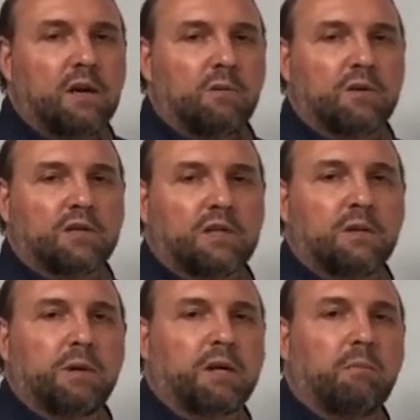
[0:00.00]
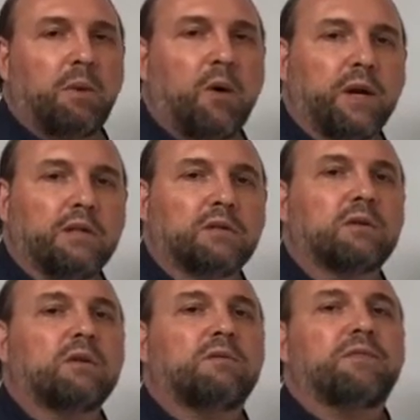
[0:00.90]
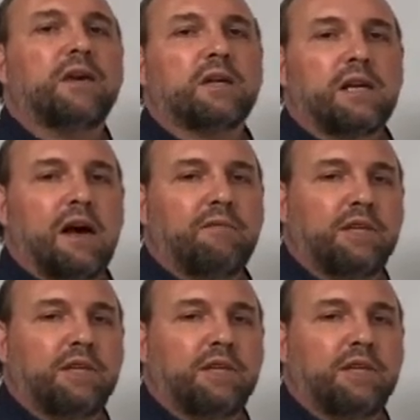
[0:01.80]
where there's going to be components or fairly heavy